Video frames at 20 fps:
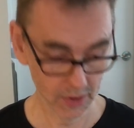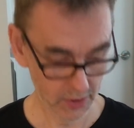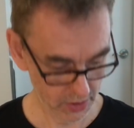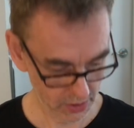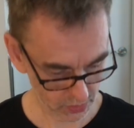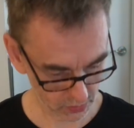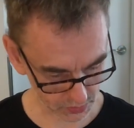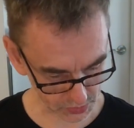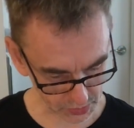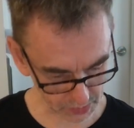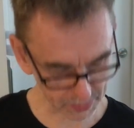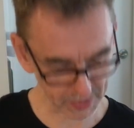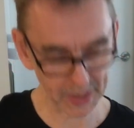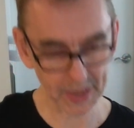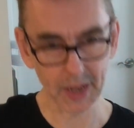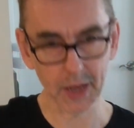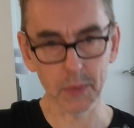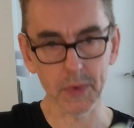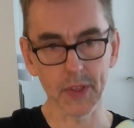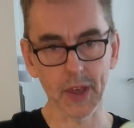can also play
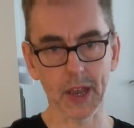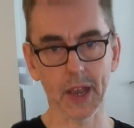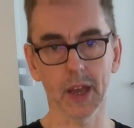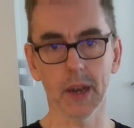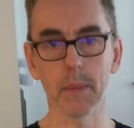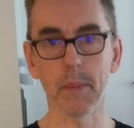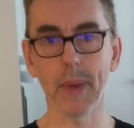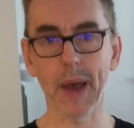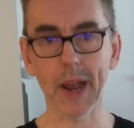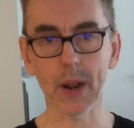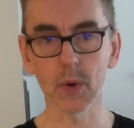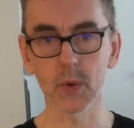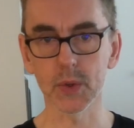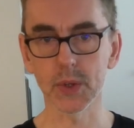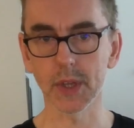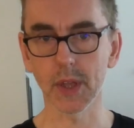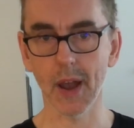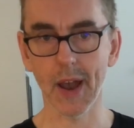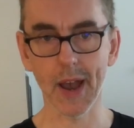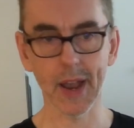it like with that kind of
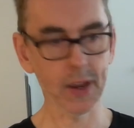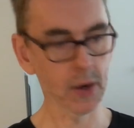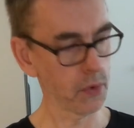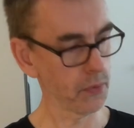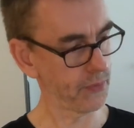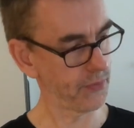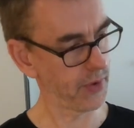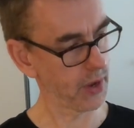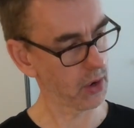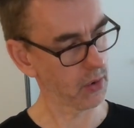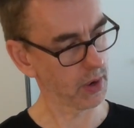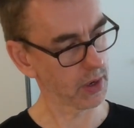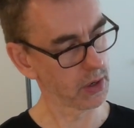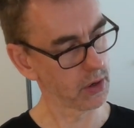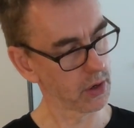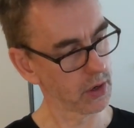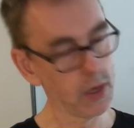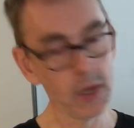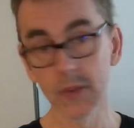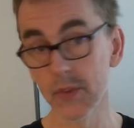backwards diagonal fingering.
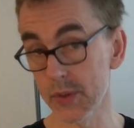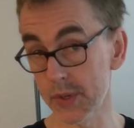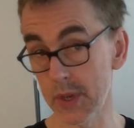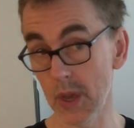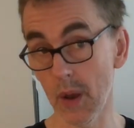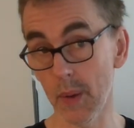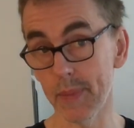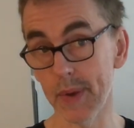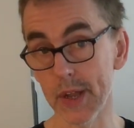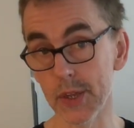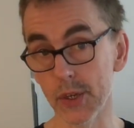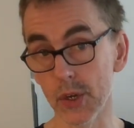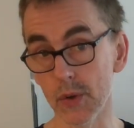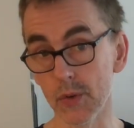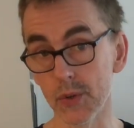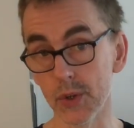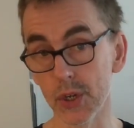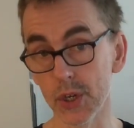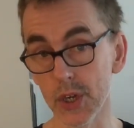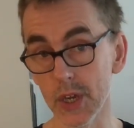Look, this is the arpeggio.
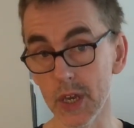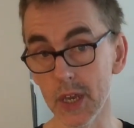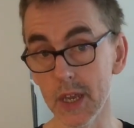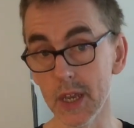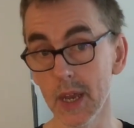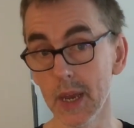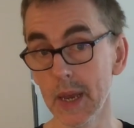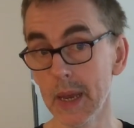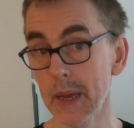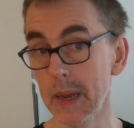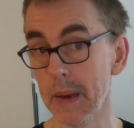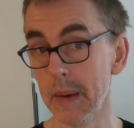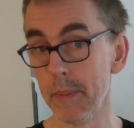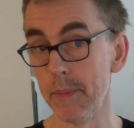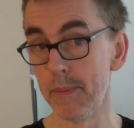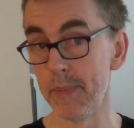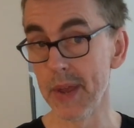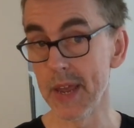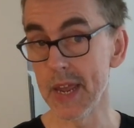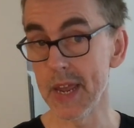G,
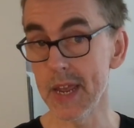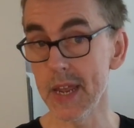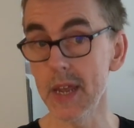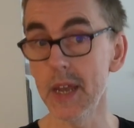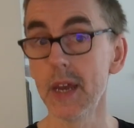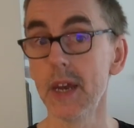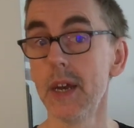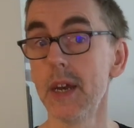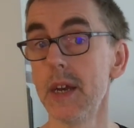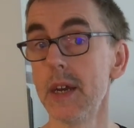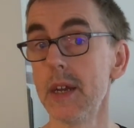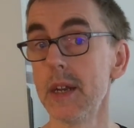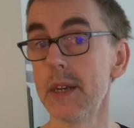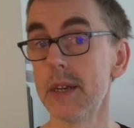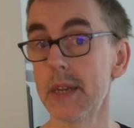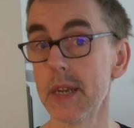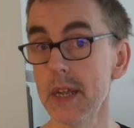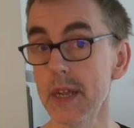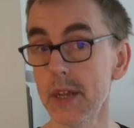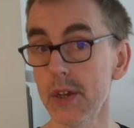B,
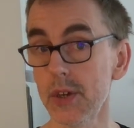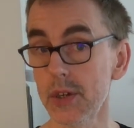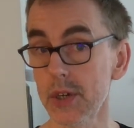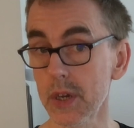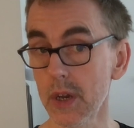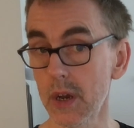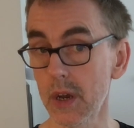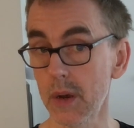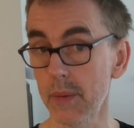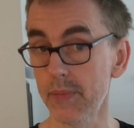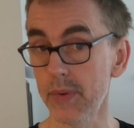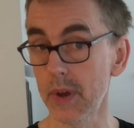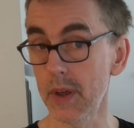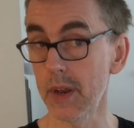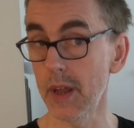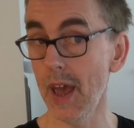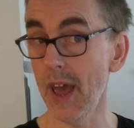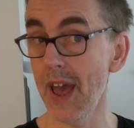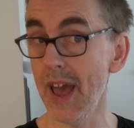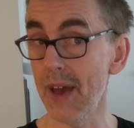D sharp,
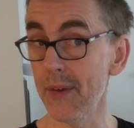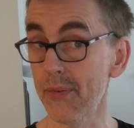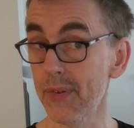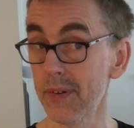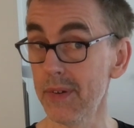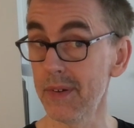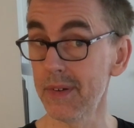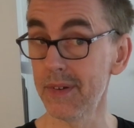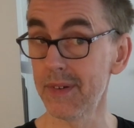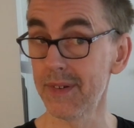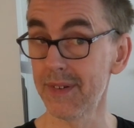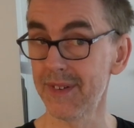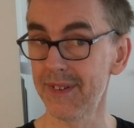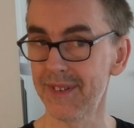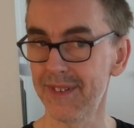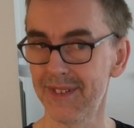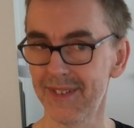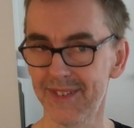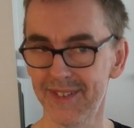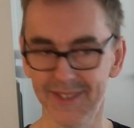and F.
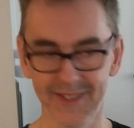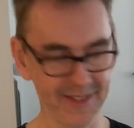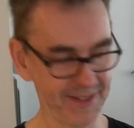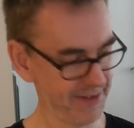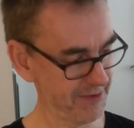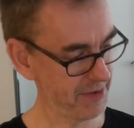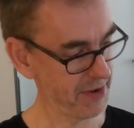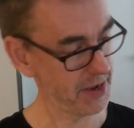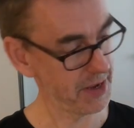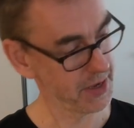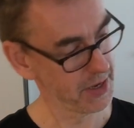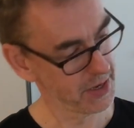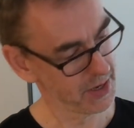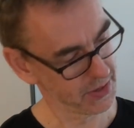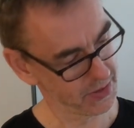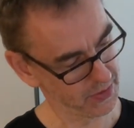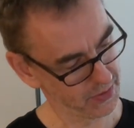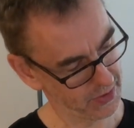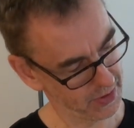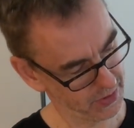Right?
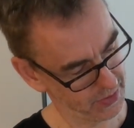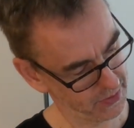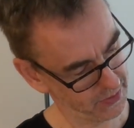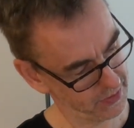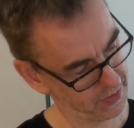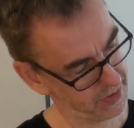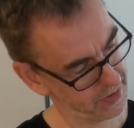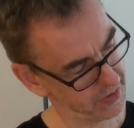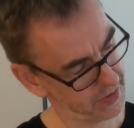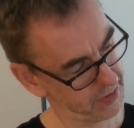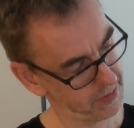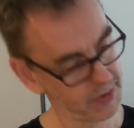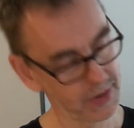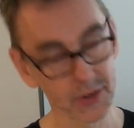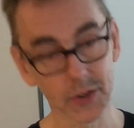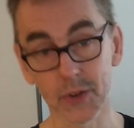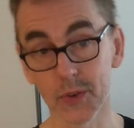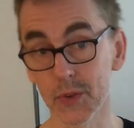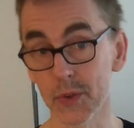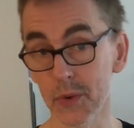You
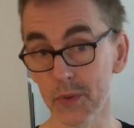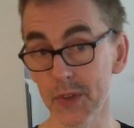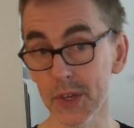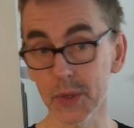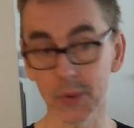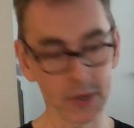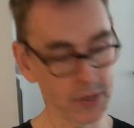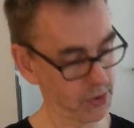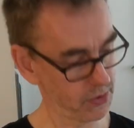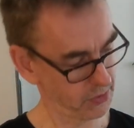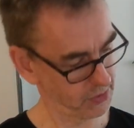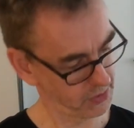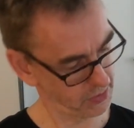can do it this way too.